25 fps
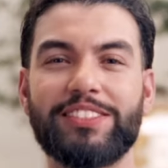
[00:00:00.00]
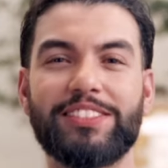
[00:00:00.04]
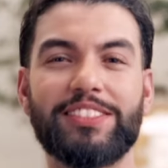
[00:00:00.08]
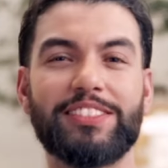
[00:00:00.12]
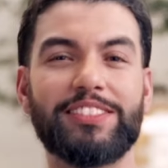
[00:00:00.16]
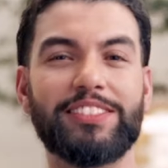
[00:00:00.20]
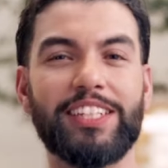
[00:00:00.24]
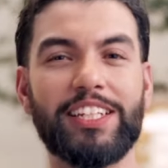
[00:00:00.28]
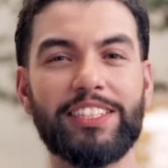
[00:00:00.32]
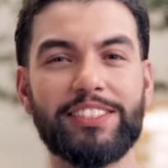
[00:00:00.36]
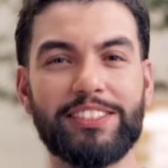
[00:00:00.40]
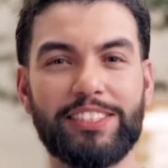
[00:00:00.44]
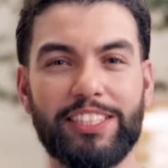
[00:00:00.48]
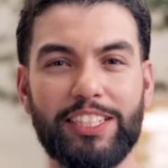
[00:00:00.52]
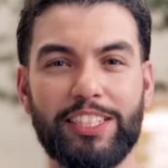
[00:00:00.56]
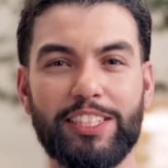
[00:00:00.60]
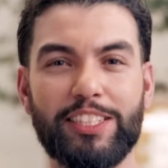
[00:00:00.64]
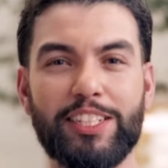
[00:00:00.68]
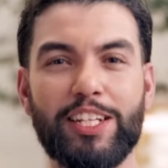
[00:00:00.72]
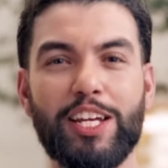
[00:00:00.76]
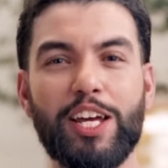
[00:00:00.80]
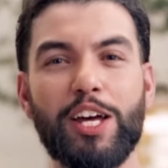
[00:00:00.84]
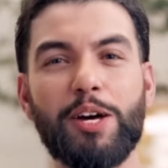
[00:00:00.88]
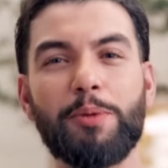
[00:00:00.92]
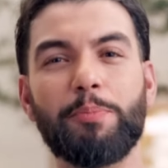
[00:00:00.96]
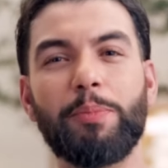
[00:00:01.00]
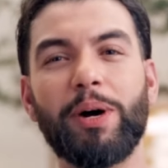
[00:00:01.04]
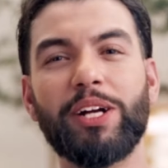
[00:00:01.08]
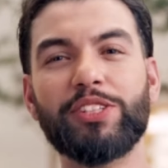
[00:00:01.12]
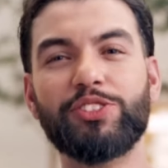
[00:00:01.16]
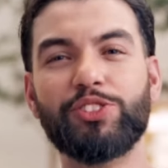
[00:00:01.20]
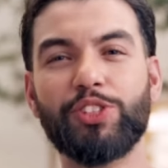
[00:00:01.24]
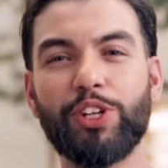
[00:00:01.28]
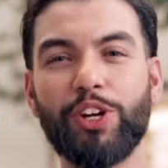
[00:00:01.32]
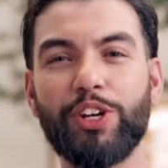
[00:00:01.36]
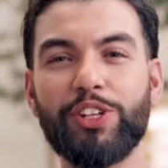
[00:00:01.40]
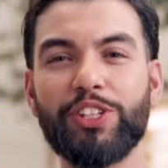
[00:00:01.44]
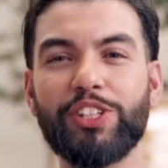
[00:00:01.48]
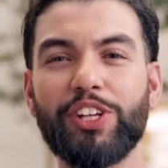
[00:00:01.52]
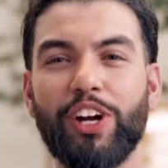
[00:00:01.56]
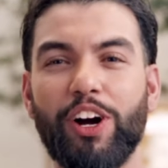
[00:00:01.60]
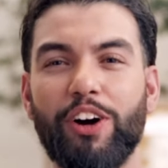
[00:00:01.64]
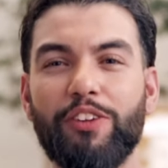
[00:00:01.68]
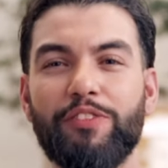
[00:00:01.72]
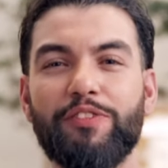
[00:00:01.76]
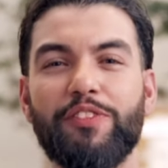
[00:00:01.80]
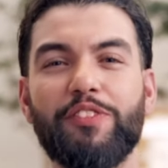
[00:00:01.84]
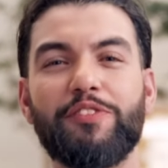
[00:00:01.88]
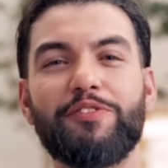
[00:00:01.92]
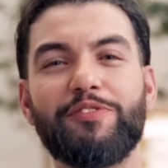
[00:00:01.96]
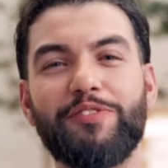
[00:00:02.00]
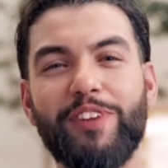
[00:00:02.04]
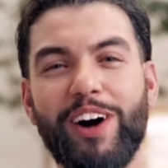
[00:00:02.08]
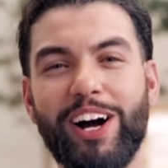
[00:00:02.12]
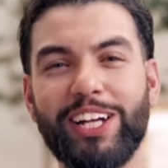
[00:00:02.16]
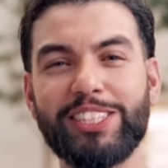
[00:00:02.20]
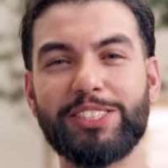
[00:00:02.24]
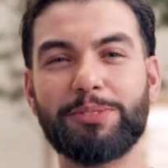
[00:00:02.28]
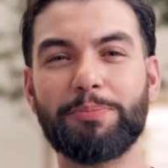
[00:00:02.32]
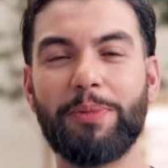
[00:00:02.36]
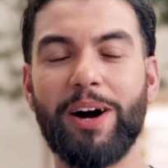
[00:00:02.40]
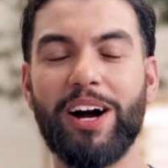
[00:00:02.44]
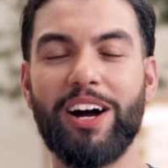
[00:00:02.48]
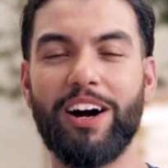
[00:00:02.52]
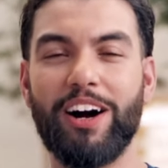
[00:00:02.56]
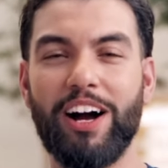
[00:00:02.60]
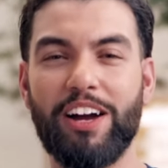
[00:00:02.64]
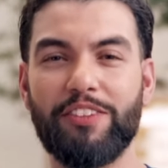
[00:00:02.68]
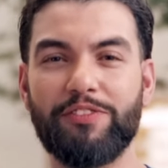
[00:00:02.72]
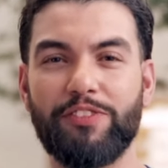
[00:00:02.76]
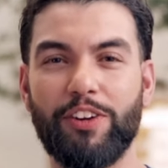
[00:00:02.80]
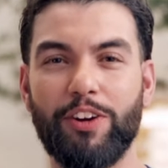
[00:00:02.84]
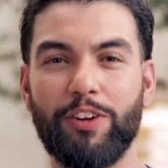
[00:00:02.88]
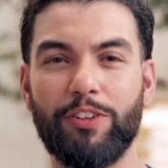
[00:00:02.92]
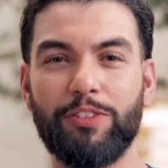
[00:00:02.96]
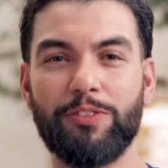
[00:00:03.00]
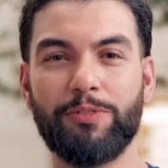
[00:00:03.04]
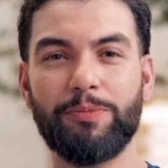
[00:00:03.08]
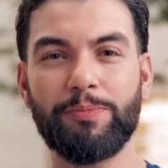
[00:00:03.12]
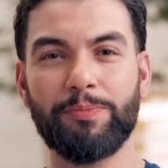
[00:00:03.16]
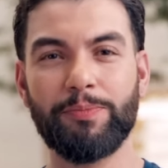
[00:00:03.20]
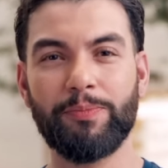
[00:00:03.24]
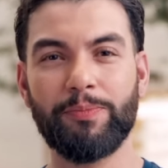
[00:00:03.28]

to send in by turning off Find My iPhone.